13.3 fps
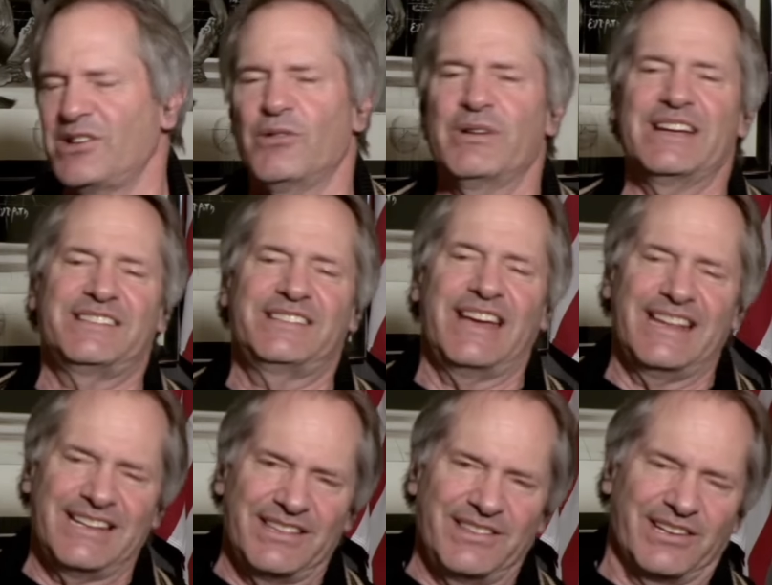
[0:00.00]
So we
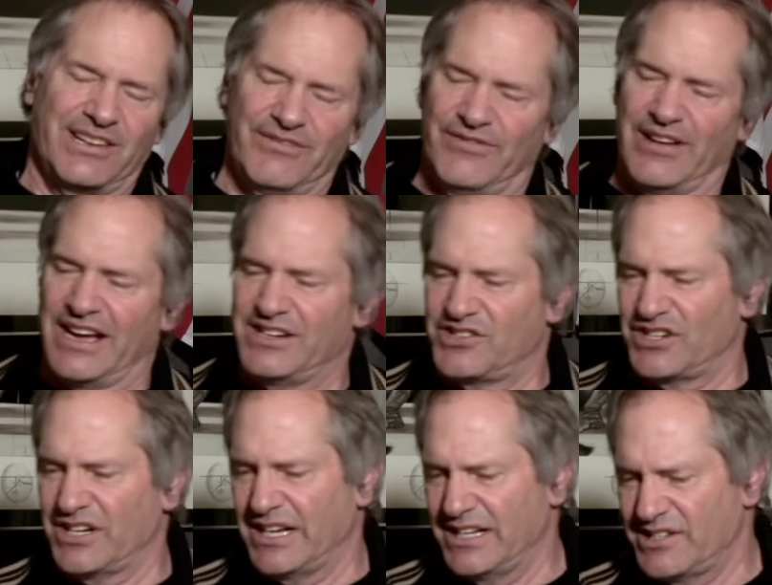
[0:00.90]
attended the
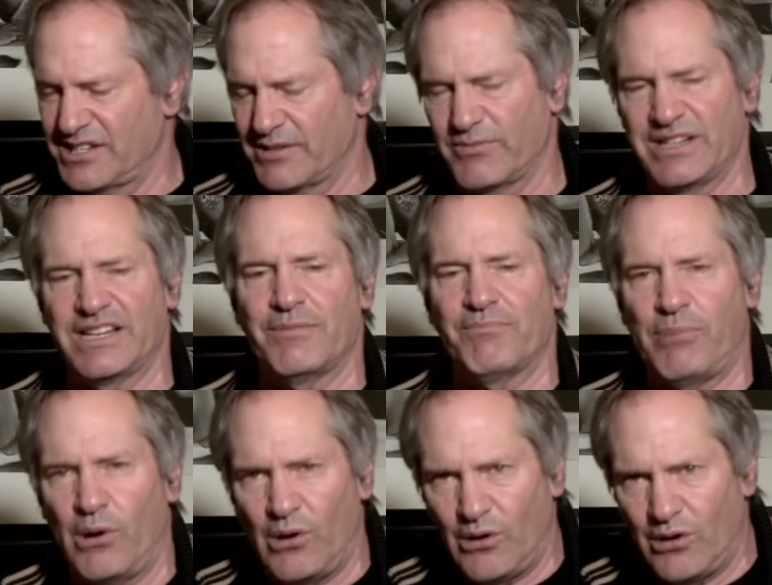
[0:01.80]
conventions and we
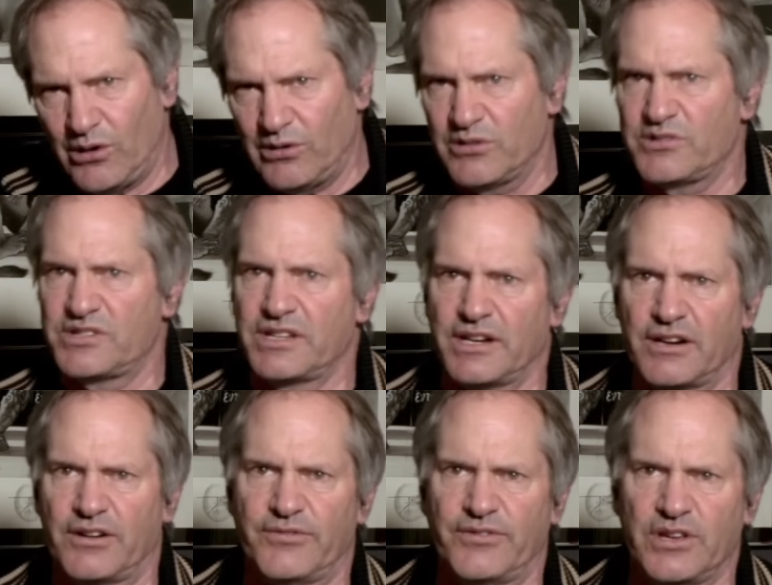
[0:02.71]
did polls
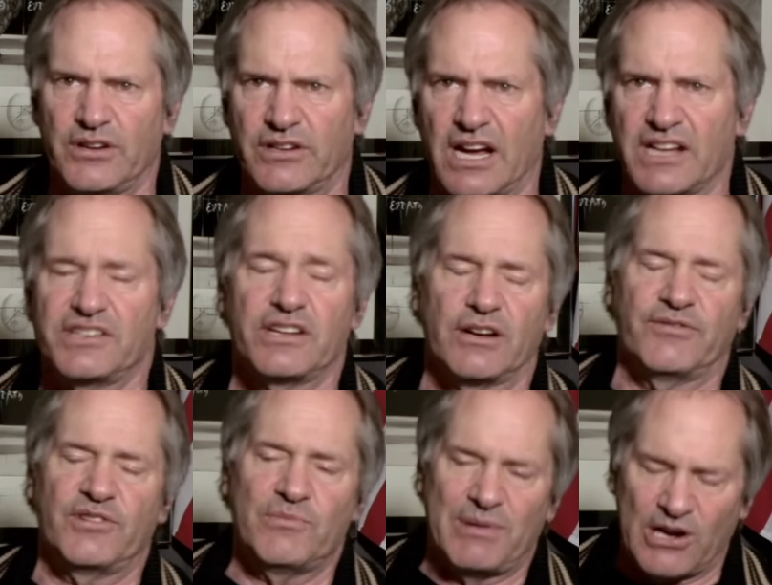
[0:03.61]
and got to
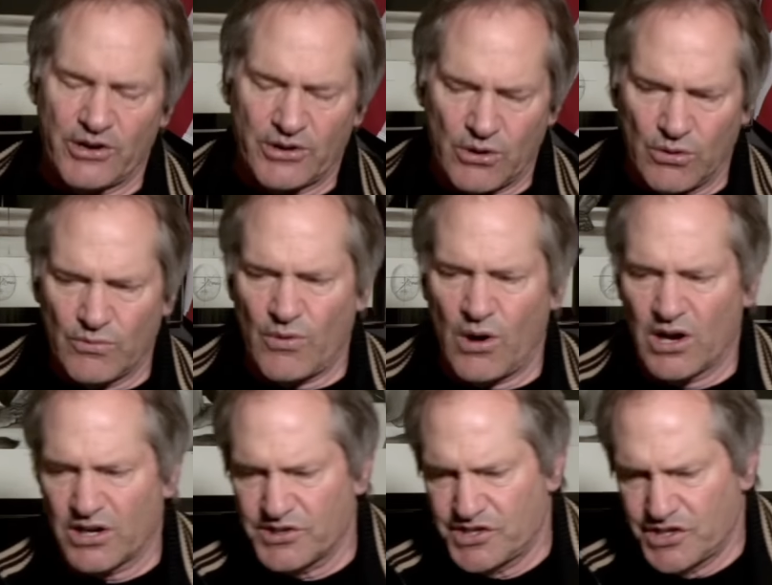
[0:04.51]
interview Barry
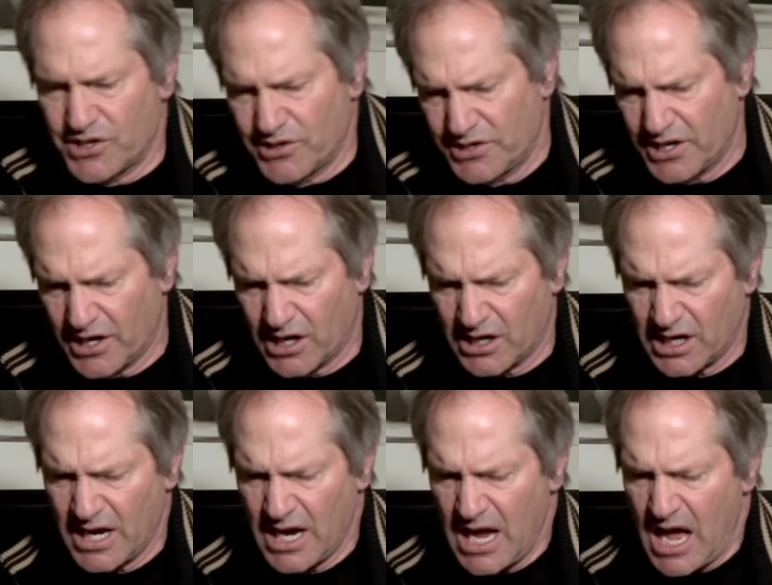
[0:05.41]
Goldwater
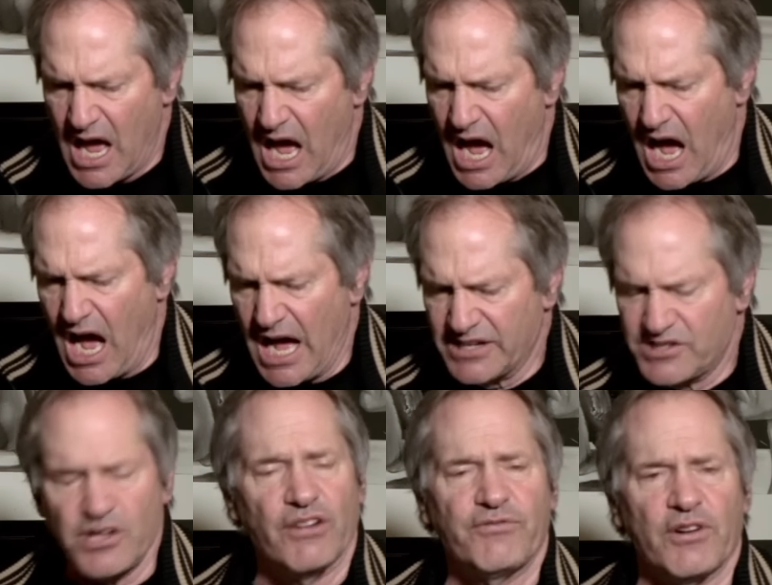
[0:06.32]
Jr.
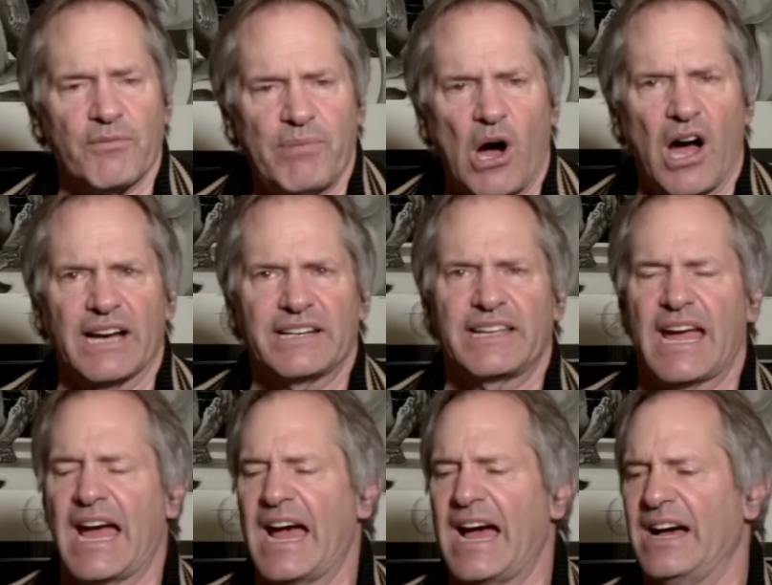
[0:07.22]
So for
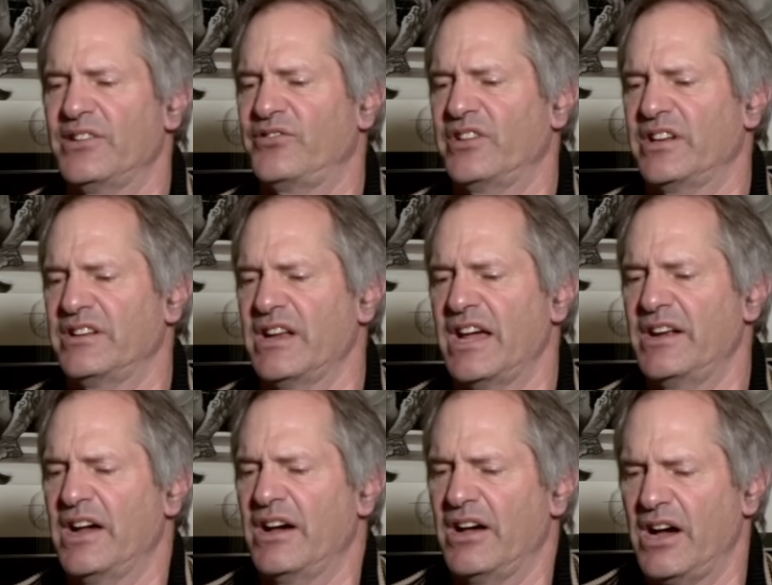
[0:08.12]
podcasts and
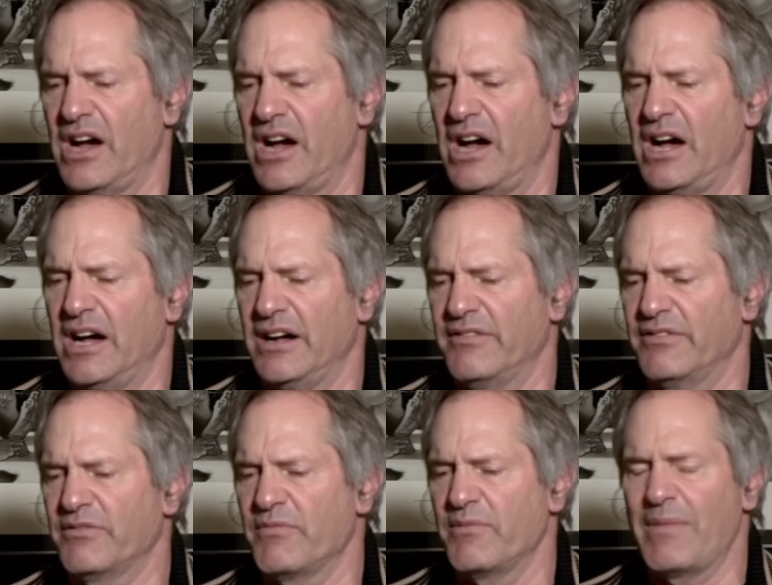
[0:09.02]

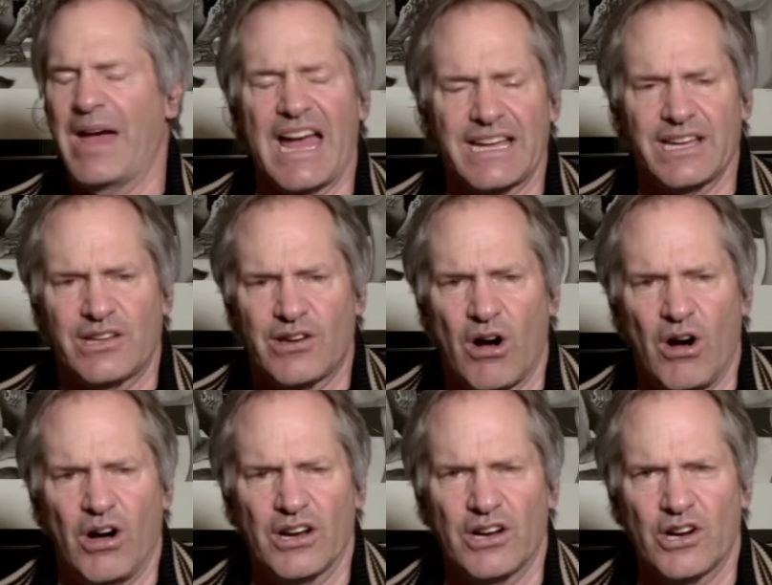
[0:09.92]
then Maggie
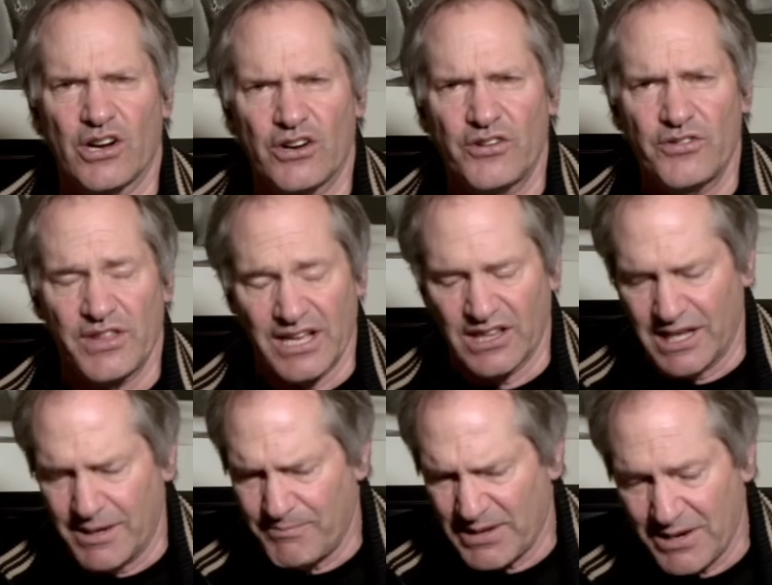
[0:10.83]
Connor, the
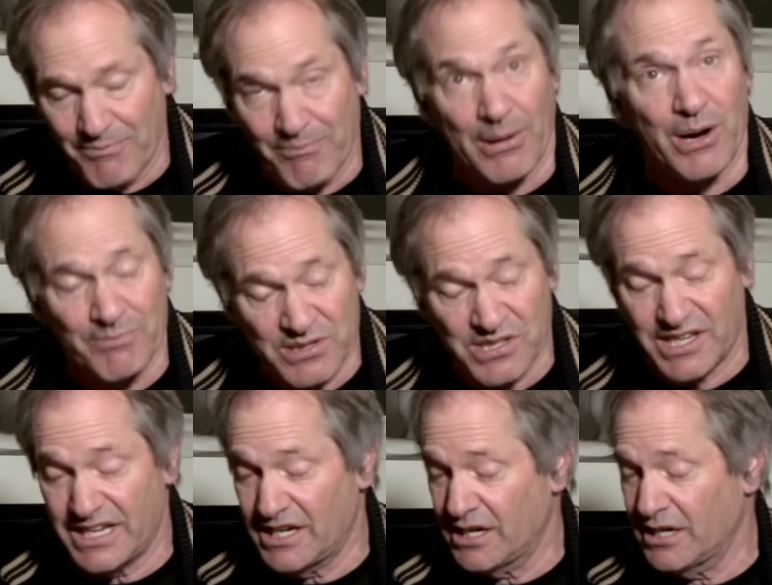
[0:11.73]
Olympian bump
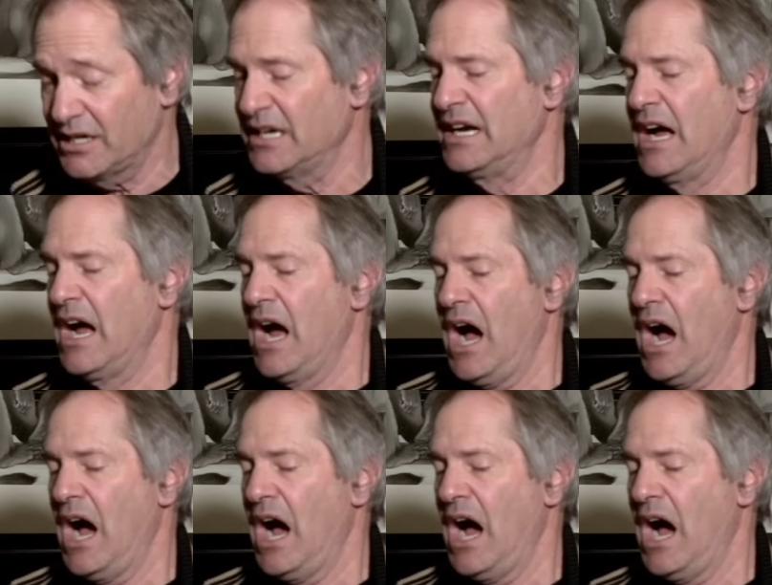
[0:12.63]
skier.